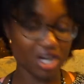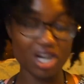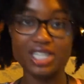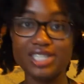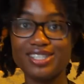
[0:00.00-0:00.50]

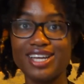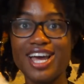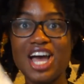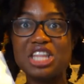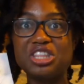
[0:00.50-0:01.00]
honest,
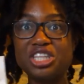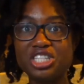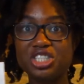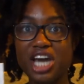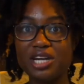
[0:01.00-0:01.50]

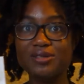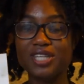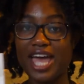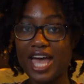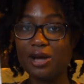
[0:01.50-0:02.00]
these shadows
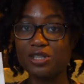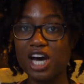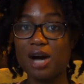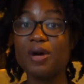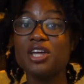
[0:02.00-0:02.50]
held
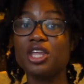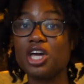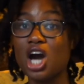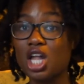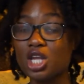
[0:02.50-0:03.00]
up. The
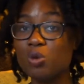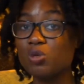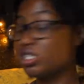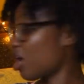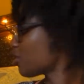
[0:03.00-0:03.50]
color
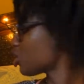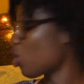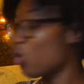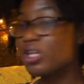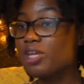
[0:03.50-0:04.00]
was
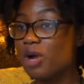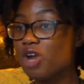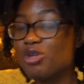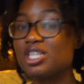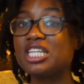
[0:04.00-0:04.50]
totally perfect, and